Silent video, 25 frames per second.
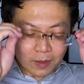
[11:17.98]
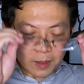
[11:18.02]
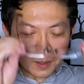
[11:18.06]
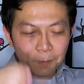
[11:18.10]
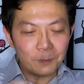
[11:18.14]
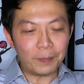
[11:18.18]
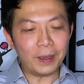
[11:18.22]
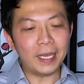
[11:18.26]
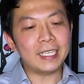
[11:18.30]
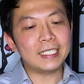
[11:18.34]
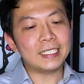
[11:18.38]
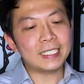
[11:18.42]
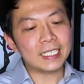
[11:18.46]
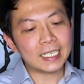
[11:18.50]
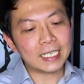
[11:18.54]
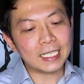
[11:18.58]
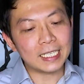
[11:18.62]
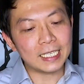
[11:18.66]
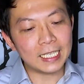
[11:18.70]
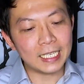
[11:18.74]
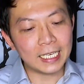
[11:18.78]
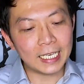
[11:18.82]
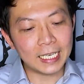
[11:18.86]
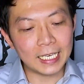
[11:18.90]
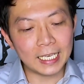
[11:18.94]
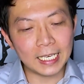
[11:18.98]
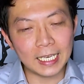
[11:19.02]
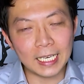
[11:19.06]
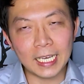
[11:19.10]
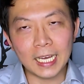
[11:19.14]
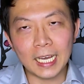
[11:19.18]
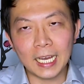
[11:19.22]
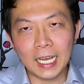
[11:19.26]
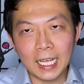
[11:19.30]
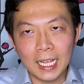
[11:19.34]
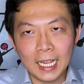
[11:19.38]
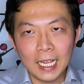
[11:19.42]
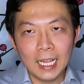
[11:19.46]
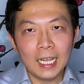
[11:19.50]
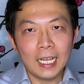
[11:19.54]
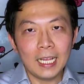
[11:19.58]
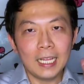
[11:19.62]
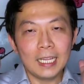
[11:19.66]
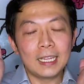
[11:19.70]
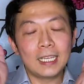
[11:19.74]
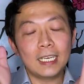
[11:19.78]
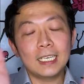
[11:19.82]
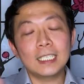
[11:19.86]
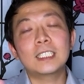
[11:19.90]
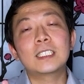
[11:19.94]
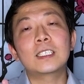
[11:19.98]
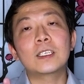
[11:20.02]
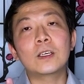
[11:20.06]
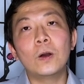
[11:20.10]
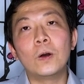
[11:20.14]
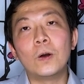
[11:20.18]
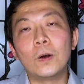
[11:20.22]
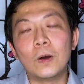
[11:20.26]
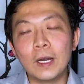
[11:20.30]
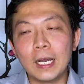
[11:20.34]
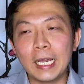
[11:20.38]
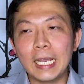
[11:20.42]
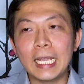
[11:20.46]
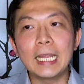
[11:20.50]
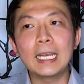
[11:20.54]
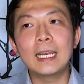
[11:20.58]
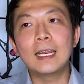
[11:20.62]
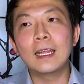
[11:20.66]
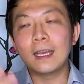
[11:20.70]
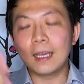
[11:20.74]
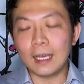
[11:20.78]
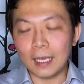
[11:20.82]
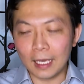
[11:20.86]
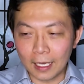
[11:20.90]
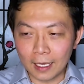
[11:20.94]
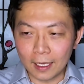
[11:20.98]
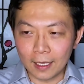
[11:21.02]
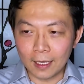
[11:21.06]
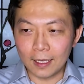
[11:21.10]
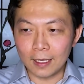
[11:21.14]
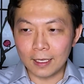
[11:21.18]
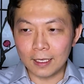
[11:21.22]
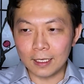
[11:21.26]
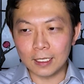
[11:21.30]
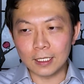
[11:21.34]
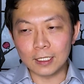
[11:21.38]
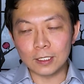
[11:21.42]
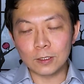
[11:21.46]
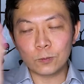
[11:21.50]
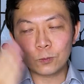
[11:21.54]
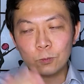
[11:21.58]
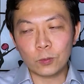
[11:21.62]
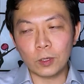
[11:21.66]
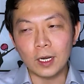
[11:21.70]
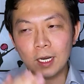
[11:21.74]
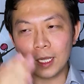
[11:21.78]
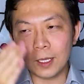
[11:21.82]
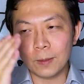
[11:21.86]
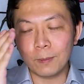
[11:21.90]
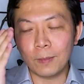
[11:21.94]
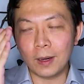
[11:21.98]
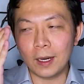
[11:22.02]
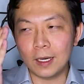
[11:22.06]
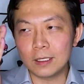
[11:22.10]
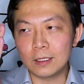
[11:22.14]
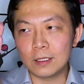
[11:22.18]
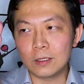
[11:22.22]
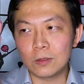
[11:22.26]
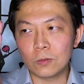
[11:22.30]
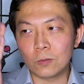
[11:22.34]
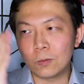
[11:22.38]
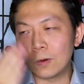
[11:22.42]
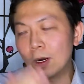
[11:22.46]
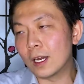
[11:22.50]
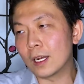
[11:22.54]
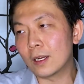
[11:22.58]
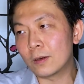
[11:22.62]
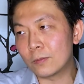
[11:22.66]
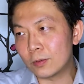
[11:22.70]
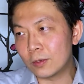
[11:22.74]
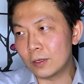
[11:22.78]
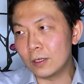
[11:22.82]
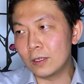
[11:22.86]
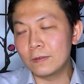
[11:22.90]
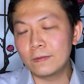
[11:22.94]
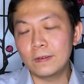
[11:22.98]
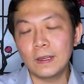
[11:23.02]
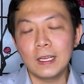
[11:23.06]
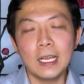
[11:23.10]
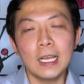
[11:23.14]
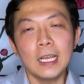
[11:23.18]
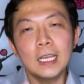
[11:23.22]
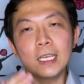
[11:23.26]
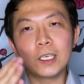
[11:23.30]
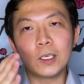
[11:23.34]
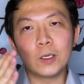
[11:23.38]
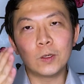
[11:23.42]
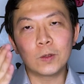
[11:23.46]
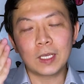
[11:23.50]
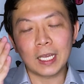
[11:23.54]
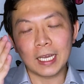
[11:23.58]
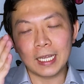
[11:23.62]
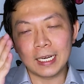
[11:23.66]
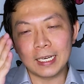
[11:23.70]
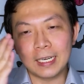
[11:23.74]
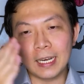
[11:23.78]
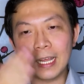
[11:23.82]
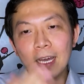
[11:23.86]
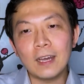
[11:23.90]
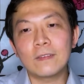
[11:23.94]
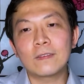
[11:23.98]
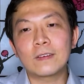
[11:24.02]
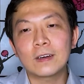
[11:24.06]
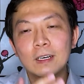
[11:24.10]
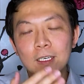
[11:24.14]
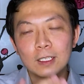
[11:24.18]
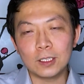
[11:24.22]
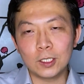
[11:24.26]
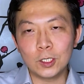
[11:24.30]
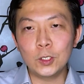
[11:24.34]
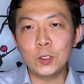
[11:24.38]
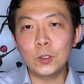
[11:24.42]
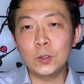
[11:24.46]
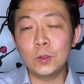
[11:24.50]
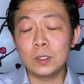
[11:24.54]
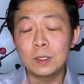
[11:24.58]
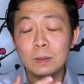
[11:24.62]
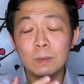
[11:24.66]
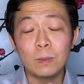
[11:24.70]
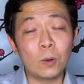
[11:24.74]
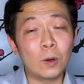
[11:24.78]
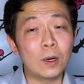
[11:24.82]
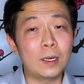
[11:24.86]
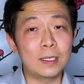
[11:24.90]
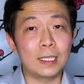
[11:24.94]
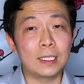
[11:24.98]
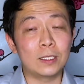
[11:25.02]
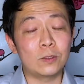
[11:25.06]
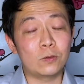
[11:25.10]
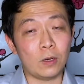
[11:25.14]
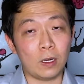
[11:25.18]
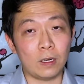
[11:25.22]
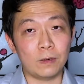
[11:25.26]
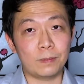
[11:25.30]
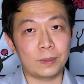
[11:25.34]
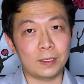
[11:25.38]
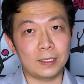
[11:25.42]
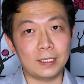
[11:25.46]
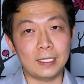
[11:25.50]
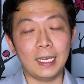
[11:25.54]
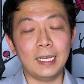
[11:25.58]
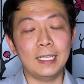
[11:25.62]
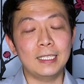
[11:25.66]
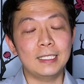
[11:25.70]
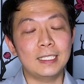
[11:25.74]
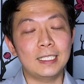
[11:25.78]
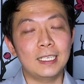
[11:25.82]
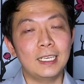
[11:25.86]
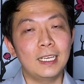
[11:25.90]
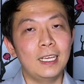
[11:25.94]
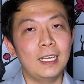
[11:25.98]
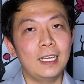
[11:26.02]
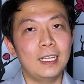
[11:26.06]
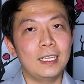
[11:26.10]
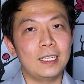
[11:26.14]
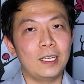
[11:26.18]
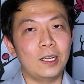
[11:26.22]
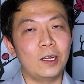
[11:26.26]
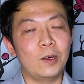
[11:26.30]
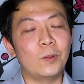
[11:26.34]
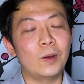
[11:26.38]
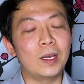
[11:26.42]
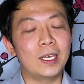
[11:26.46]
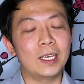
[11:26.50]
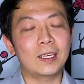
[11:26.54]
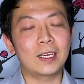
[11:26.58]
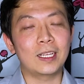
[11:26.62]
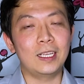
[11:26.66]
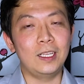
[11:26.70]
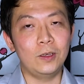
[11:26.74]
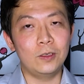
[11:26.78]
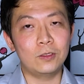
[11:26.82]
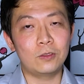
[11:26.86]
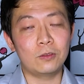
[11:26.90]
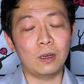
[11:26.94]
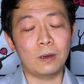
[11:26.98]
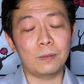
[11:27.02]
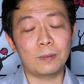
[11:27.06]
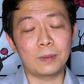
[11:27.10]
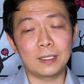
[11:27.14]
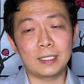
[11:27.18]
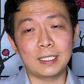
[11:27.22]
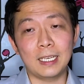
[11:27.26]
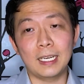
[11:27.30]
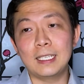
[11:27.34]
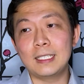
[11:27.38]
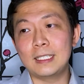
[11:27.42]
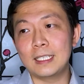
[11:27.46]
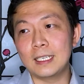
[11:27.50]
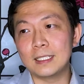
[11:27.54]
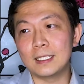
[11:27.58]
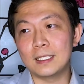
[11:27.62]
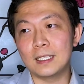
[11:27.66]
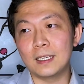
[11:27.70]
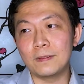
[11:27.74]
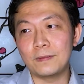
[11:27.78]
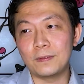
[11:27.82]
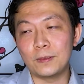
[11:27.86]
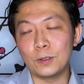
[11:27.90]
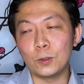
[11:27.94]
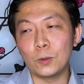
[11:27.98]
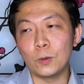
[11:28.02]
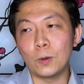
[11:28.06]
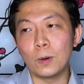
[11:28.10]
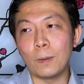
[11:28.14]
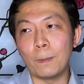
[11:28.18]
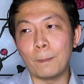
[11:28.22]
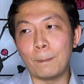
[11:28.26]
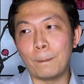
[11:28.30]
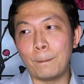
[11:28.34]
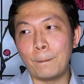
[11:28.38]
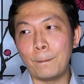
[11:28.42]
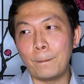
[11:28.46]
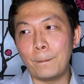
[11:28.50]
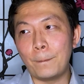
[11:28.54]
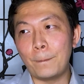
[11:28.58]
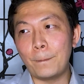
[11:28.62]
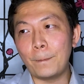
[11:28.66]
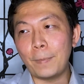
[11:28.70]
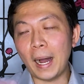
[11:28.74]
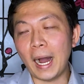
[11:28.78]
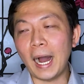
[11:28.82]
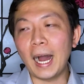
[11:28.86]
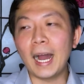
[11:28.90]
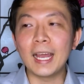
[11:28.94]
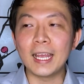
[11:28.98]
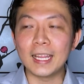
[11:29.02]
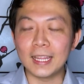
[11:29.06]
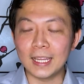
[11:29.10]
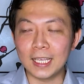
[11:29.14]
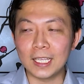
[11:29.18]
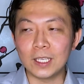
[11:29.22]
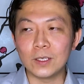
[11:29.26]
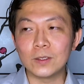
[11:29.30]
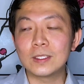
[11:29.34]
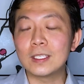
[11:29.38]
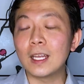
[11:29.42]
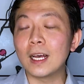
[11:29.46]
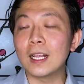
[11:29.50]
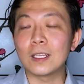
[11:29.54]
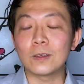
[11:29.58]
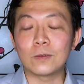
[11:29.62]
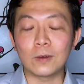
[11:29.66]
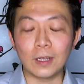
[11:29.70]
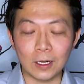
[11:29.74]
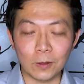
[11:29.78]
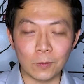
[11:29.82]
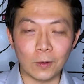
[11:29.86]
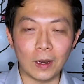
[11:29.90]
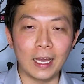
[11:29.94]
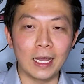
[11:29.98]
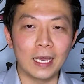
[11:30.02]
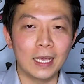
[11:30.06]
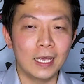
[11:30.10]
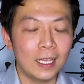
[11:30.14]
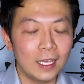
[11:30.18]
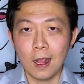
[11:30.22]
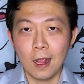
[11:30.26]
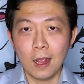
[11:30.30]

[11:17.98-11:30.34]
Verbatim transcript: Basically, uh, this coin is pretty much rug proof. You can never lose more than 12%. The only way you can lose 12% is if you uh, buy and then you sell it right away.